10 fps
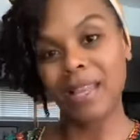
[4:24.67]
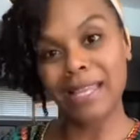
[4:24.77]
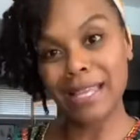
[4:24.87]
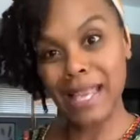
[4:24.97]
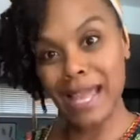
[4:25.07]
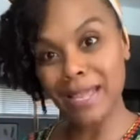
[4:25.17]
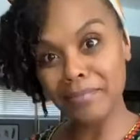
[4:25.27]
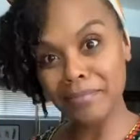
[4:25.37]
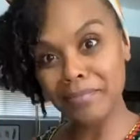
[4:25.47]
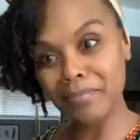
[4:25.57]
get like
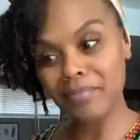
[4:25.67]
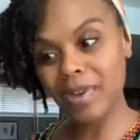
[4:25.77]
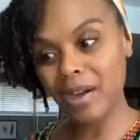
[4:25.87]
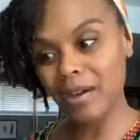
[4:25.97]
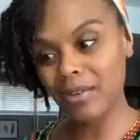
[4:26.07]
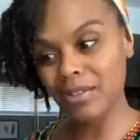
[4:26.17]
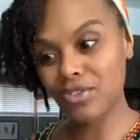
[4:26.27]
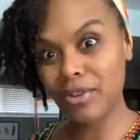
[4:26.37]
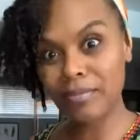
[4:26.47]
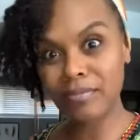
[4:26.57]

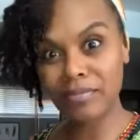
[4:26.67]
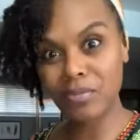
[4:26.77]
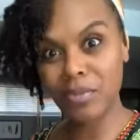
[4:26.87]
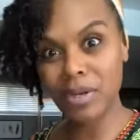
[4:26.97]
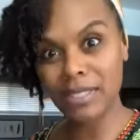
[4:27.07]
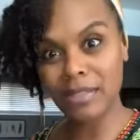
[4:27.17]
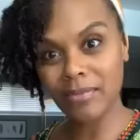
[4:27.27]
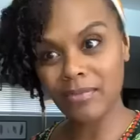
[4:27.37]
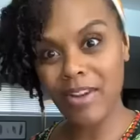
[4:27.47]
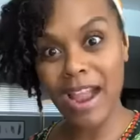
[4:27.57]
shrimp. What is it?
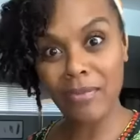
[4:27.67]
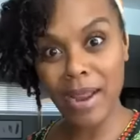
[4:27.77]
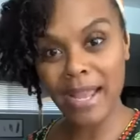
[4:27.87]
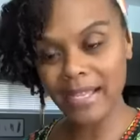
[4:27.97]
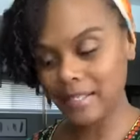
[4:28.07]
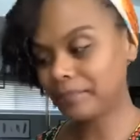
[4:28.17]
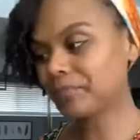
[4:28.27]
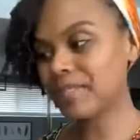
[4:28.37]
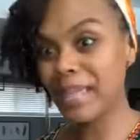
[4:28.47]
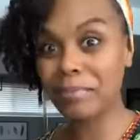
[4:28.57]
Fried rice.
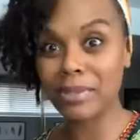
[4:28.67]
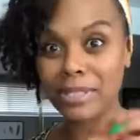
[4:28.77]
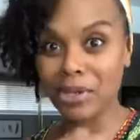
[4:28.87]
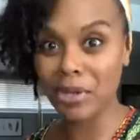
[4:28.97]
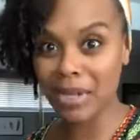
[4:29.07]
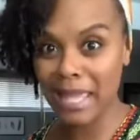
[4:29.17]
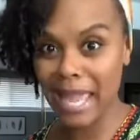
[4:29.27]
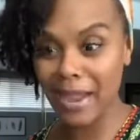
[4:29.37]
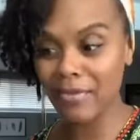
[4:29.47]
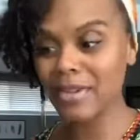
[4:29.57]
They put the
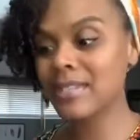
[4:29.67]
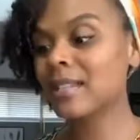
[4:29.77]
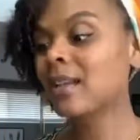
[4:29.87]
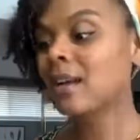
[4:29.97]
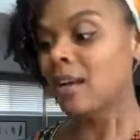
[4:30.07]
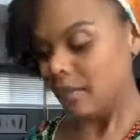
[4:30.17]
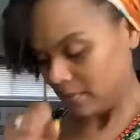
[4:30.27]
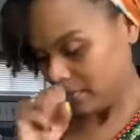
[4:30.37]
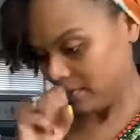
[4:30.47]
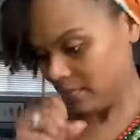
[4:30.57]
carrots,
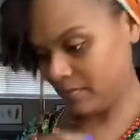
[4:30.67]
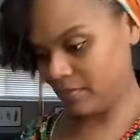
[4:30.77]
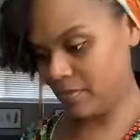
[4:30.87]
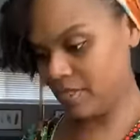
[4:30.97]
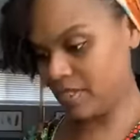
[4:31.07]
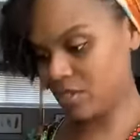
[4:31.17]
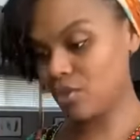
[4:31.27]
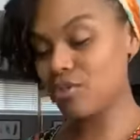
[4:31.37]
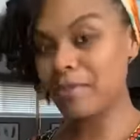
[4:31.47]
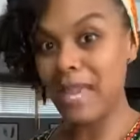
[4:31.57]

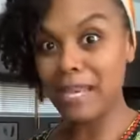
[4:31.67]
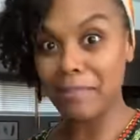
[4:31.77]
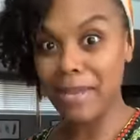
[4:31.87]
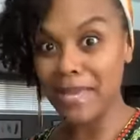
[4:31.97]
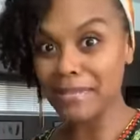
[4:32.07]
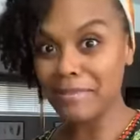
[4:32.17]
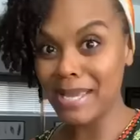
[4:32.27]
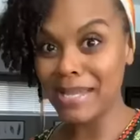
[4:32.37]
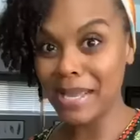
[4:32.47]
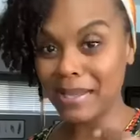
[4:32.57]
excuse me, and the peas
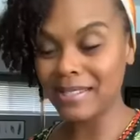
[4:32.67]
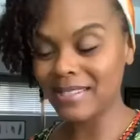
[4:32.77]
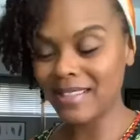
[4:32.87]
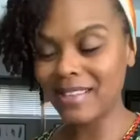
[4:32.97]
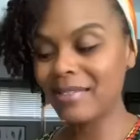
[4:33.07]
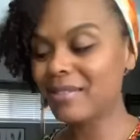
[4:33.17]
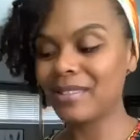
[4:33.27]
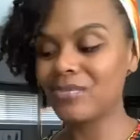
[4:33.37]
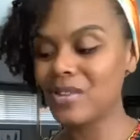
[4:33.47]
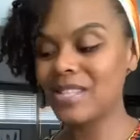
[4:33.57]
be in there and stuff.
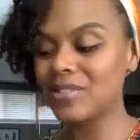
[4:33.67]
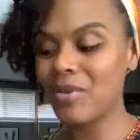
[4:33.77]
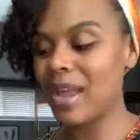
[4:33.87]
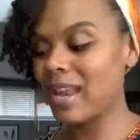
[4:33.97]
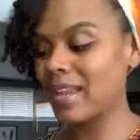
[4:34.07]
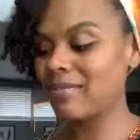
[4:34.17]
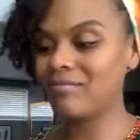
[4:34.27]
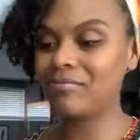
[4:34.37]
We just gonna act like